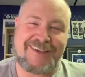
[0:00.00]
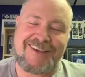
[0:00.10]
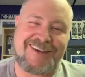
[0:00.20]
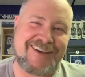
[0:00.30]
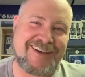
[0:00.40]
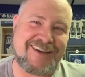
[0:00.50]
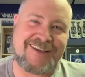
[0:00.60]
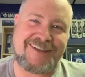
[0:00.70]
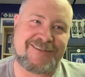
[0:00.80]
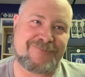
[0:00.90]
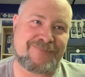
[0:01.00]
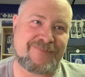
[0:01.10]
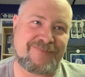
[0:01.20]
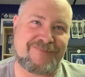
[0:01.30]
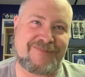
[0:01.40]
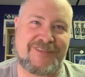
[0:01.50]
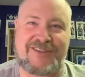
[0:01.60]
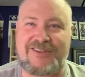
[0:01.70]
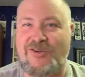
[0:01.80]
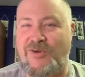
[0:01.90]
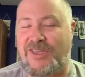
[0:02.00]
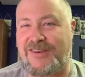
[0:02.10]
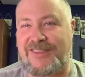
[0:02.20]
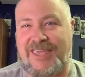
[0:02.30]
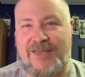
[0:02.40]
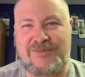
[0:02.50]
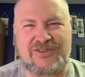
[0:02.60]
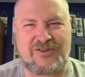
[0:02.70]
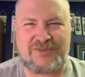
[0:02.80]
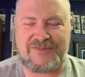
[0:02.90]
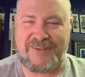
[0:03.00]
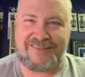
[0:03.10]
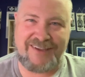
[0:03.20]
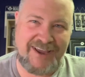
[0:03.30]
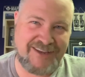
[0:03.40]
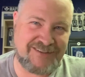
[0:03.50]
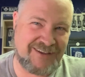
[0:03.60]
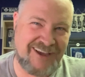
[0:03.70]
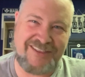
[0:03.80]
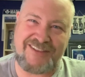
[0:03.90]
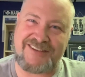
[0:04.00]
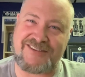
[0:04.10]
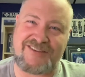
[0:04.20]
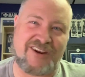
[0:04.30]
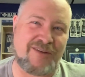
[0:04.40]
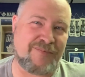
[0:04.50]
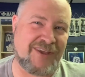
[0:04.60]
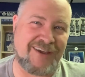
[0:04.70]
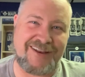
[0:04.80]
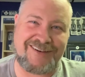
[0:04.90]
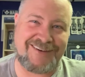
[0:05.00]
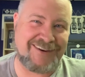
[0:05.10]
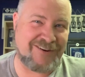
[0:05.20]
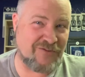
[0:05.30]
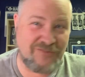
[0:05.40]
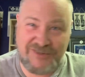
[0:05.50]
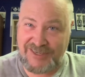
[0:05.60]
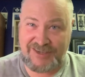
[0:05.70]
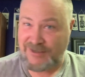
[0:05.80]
Going into the game, Searle was fantastic. I think this is going to be a doozy.